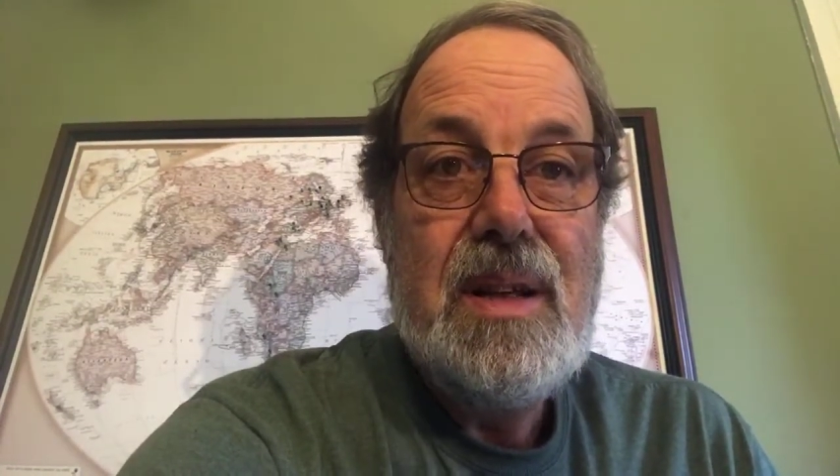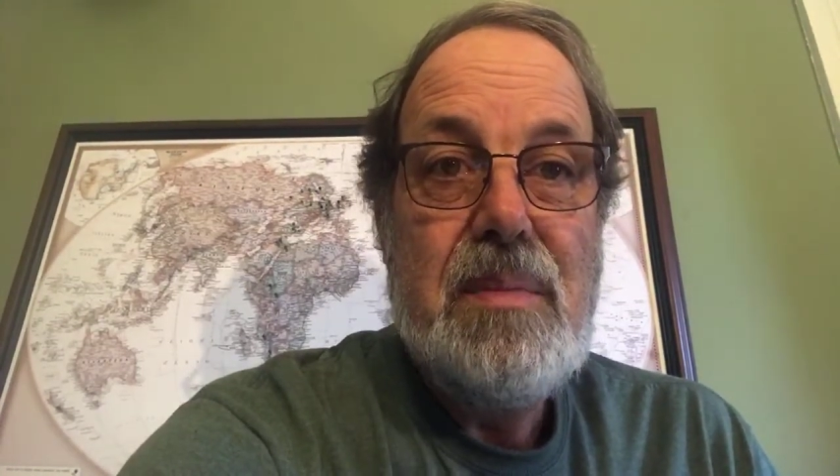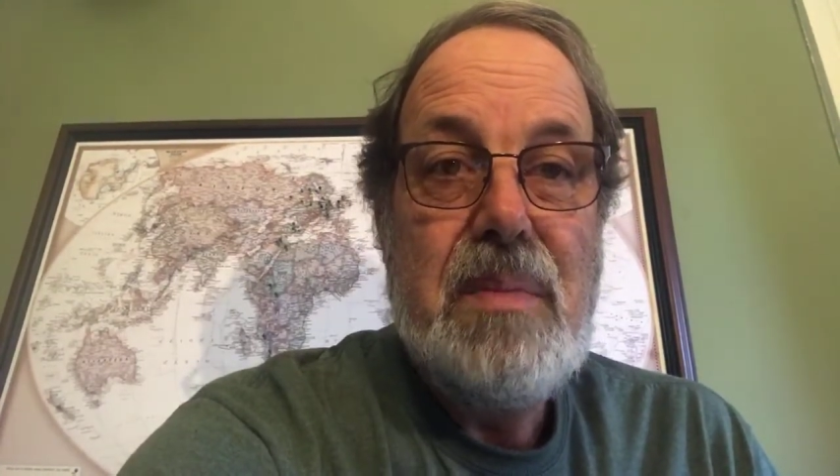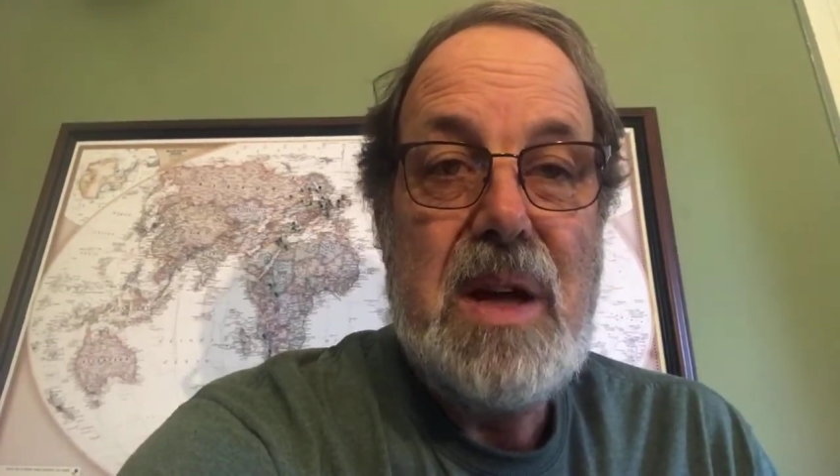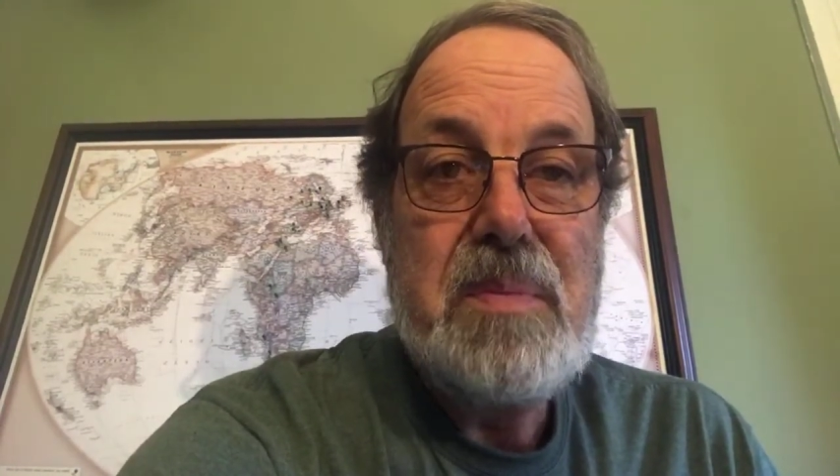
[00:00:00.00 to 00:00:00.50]

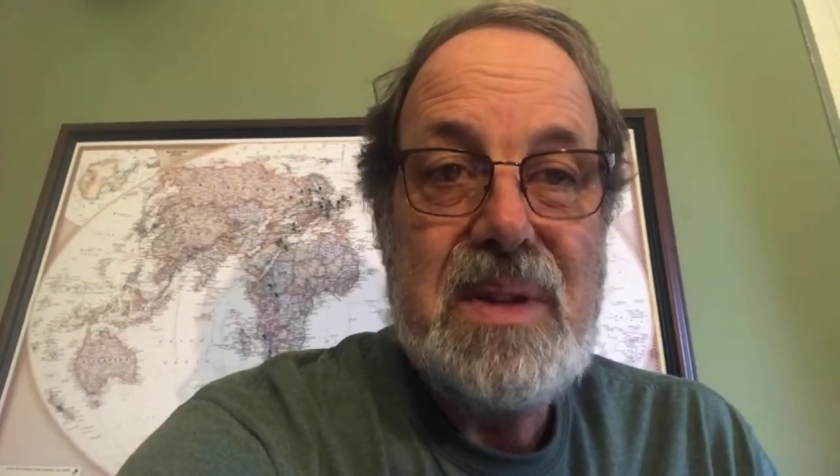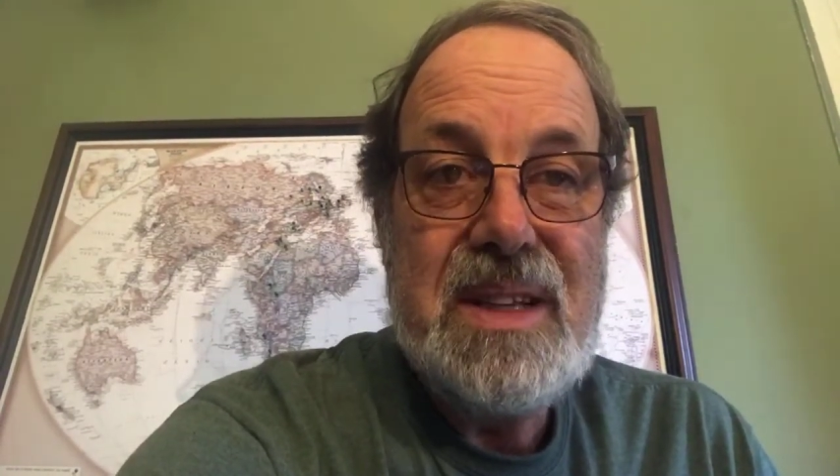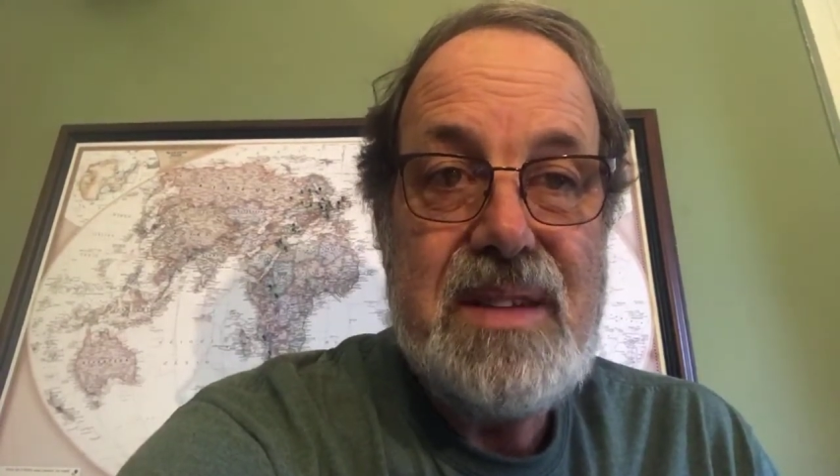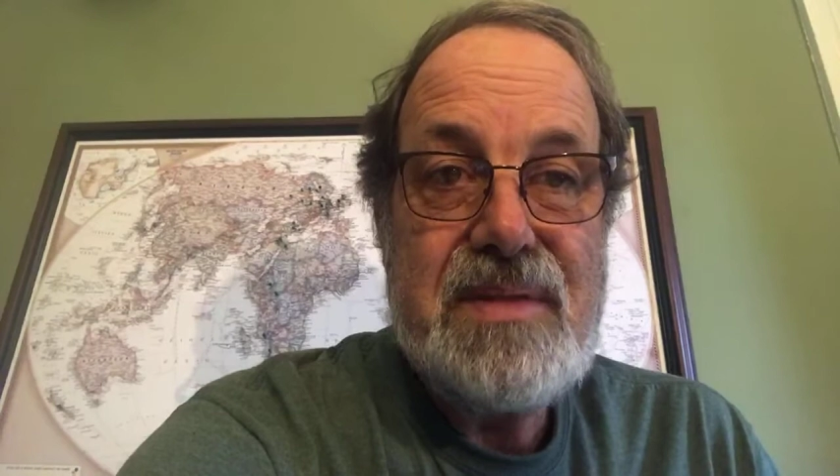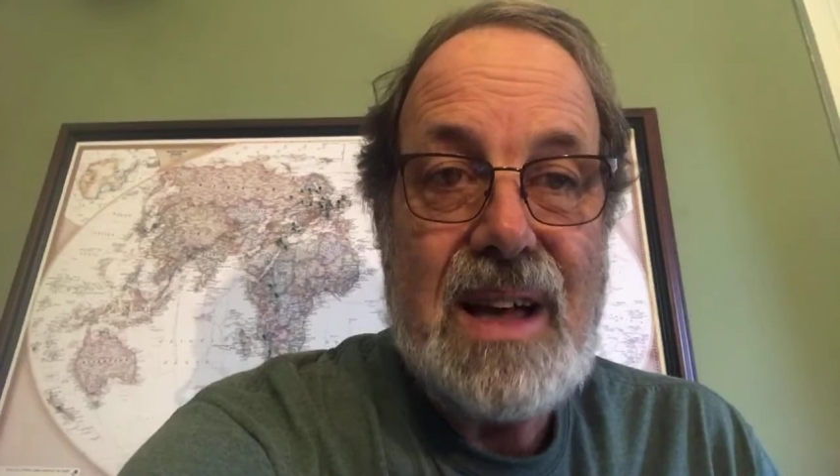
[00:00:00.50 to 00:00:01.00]
make
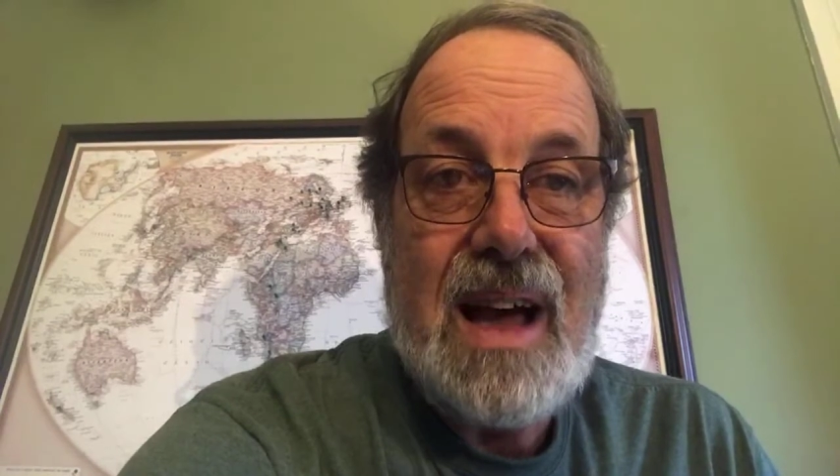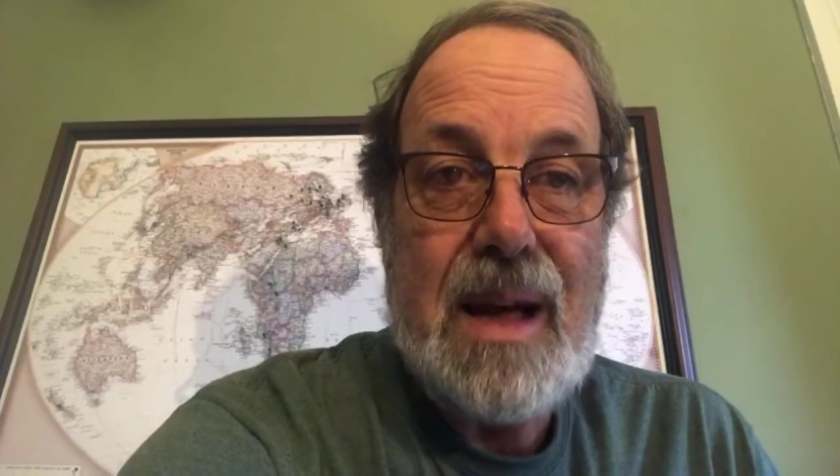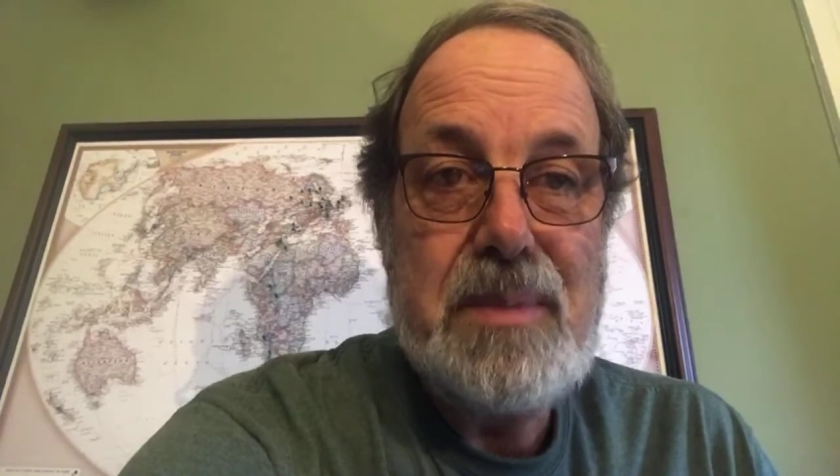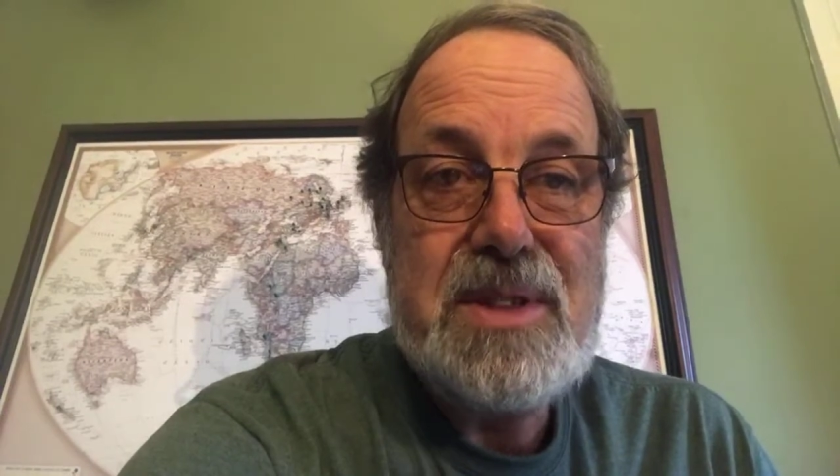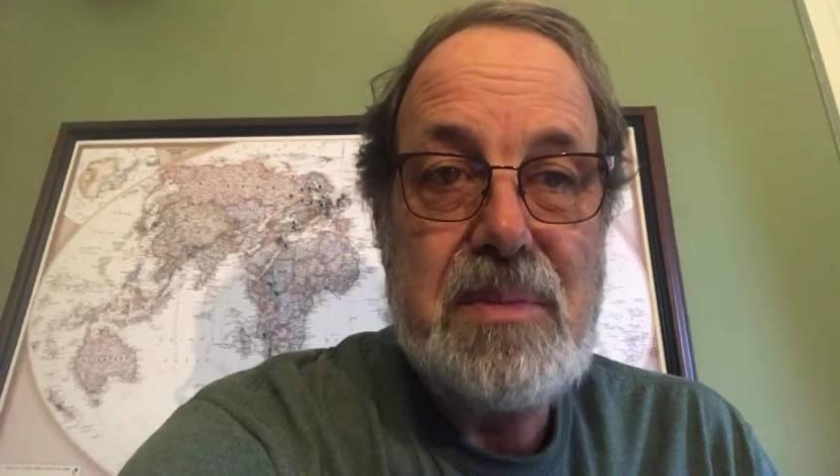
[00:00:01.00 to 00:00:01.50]
believe
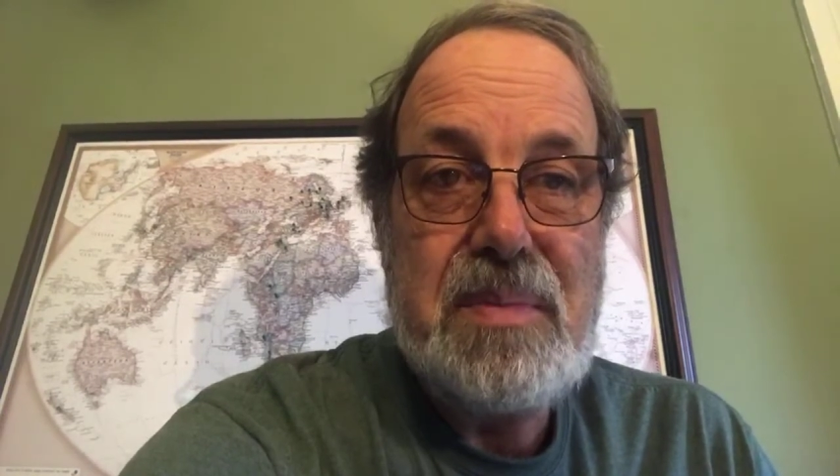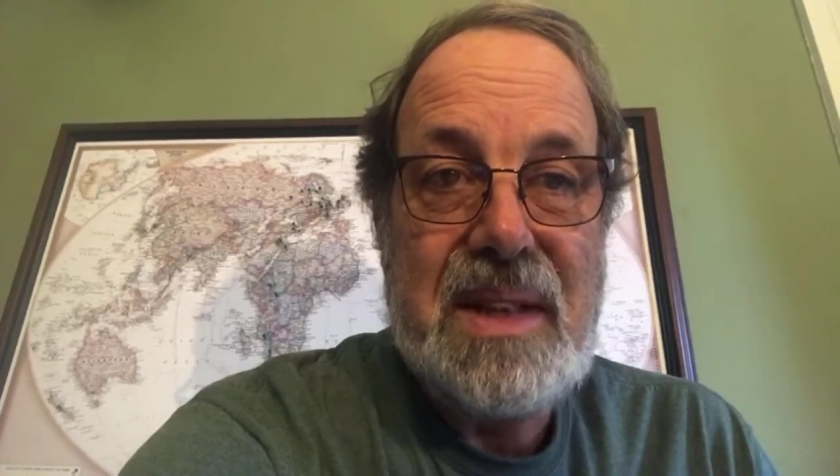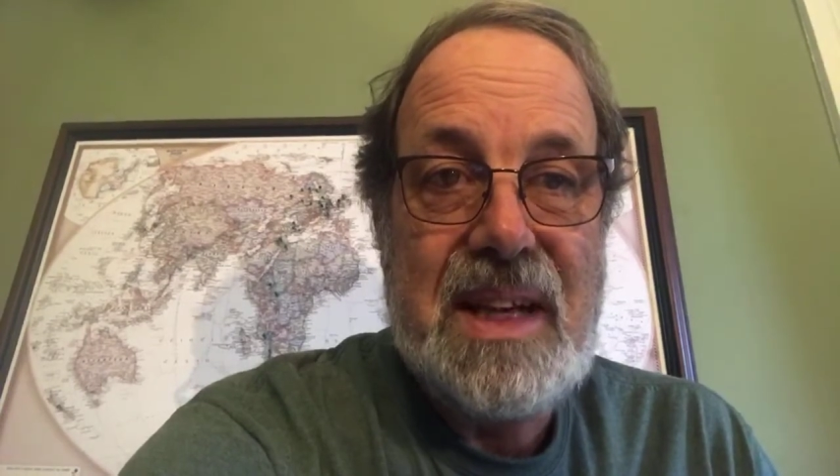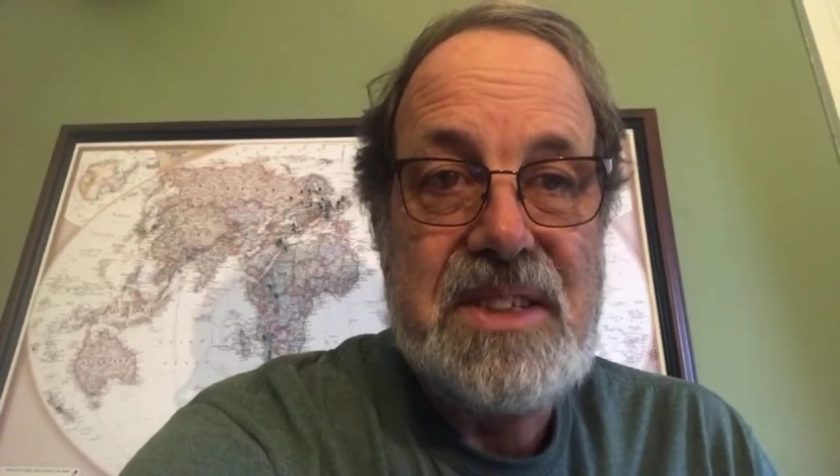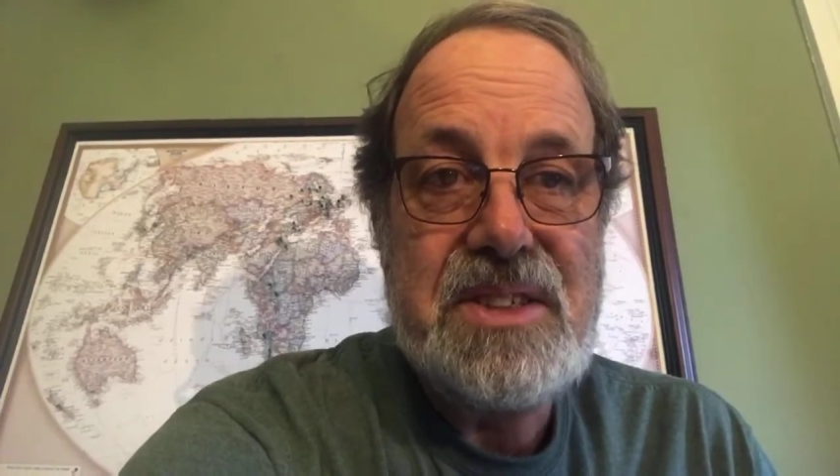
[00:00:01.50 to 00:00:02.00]
times and
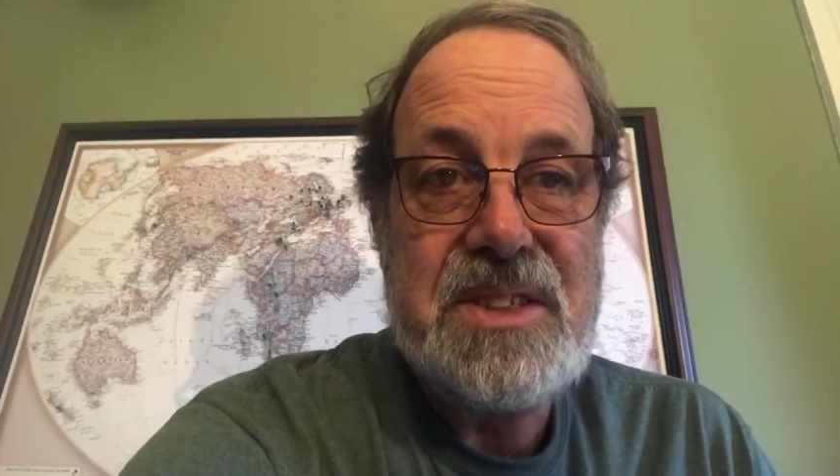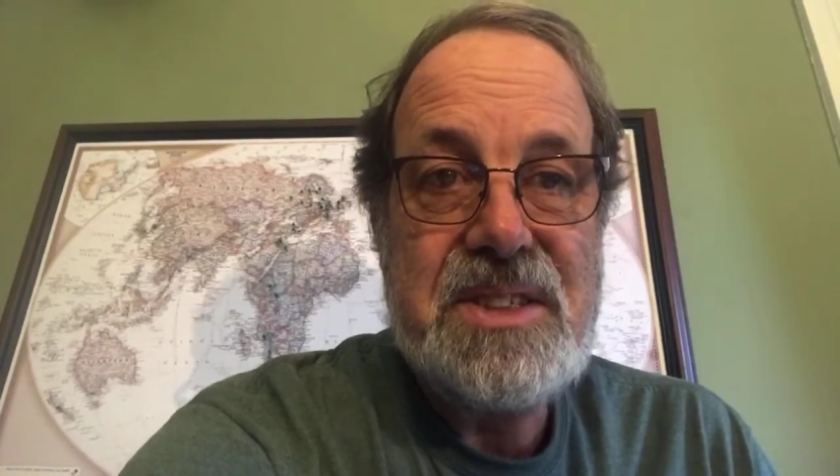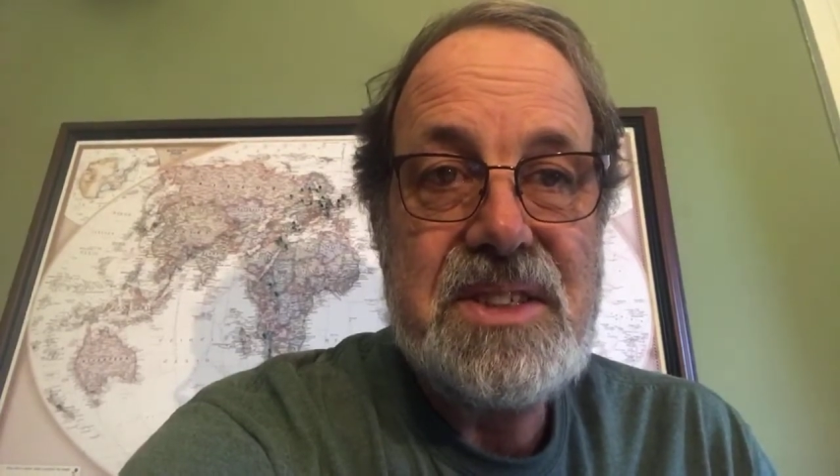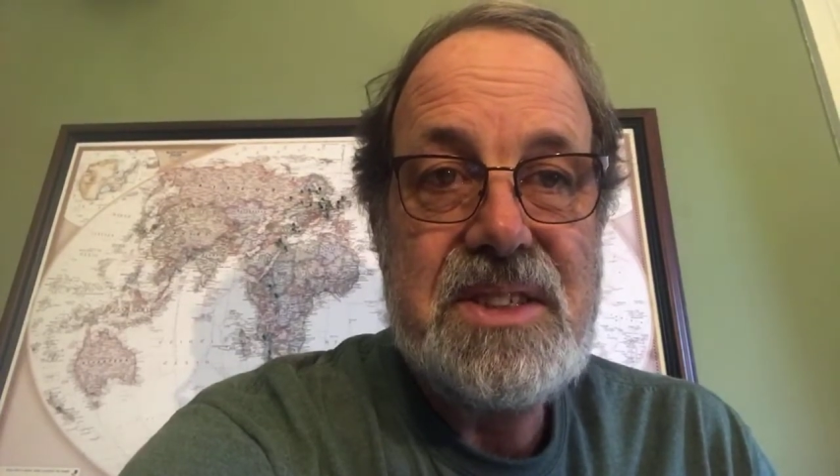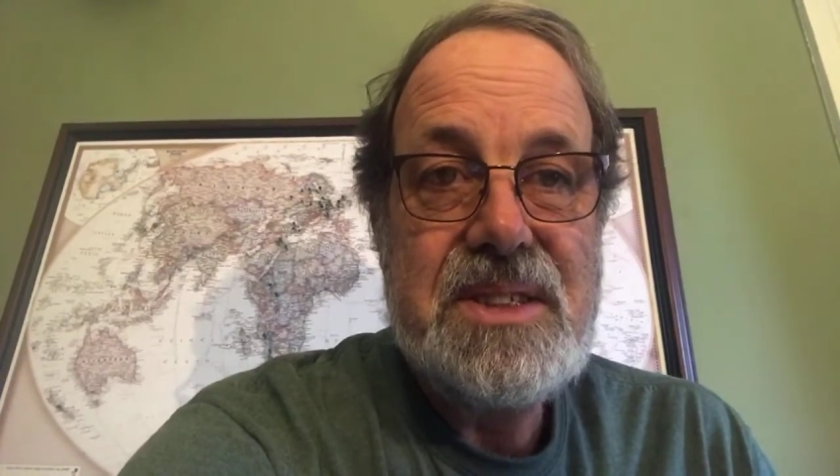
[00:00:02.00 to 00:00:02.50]

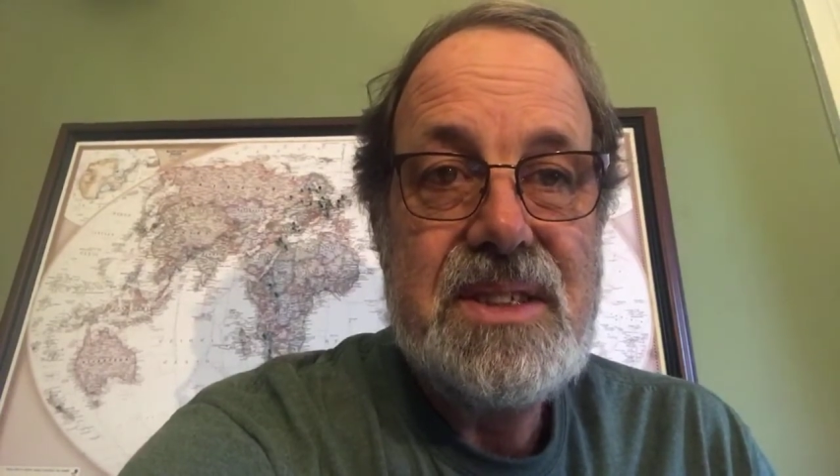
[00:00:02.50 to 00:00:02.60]
places,